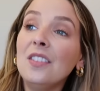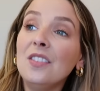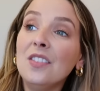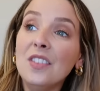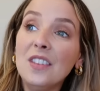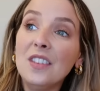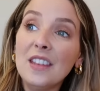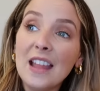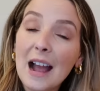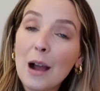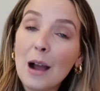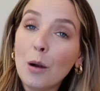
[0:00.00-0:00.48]

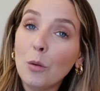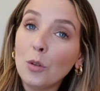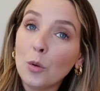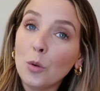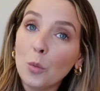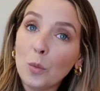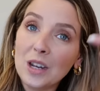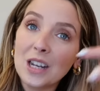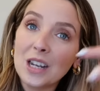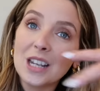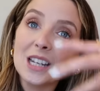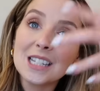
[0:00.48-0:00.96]
now that
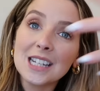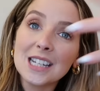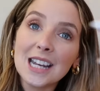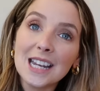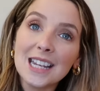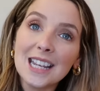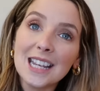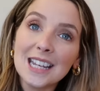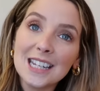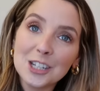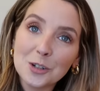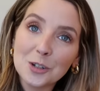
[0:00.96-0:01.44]
we can
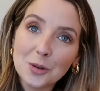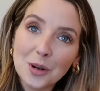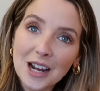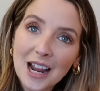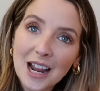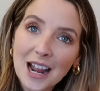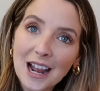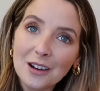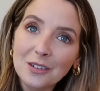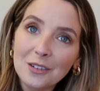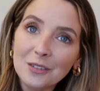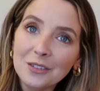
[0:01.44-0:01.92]
take into
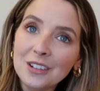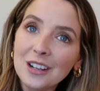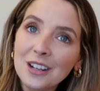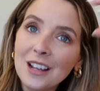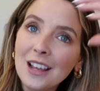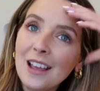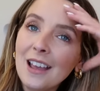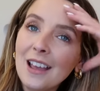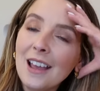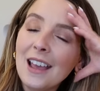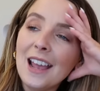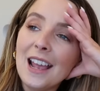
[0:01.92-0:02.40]
account,
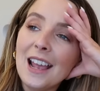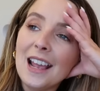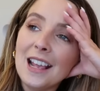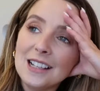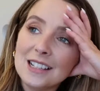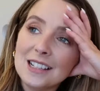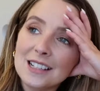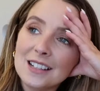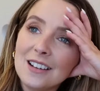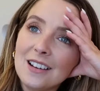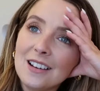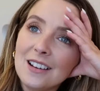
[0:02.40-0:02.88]

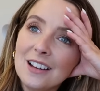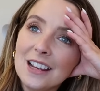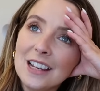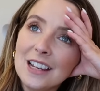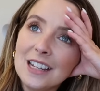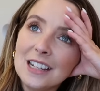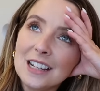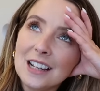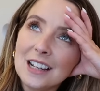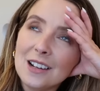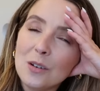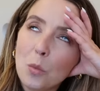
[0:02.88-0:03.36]
is
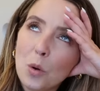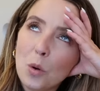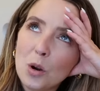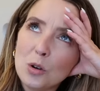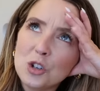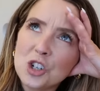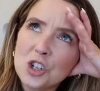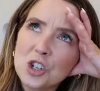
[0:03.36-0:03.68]
like, will